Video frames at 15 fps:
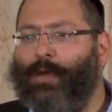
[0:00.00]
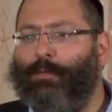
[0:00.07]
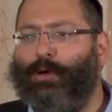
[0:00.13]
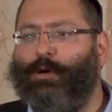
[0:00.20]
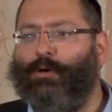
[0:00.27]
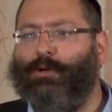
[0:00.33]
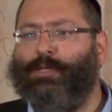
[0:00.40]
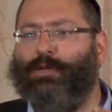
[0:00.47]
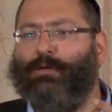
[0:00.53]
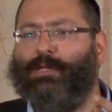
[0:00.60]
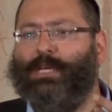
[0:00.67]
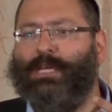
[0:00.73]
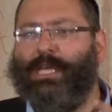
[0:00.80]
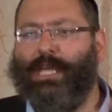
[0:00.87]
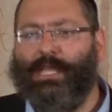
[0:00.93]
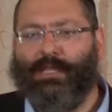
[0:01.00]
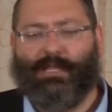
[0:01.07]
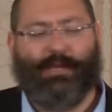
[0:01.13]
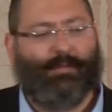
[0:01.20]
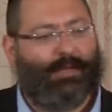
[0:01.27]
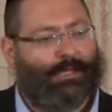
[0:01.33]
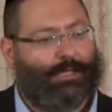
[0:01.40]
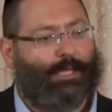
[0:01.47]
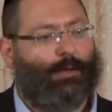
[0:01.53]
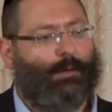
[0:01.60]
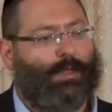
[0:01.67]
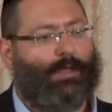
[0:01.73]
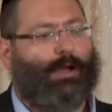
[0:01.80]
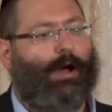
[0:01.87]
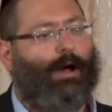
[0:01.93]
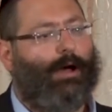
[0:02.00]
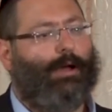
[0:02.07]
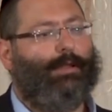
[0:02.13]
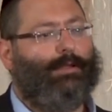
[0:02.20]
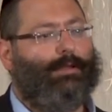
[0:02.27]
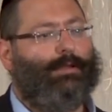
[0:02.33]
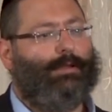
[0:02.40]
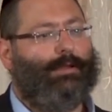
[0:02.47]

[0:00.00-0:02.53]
because there is an intimacy with God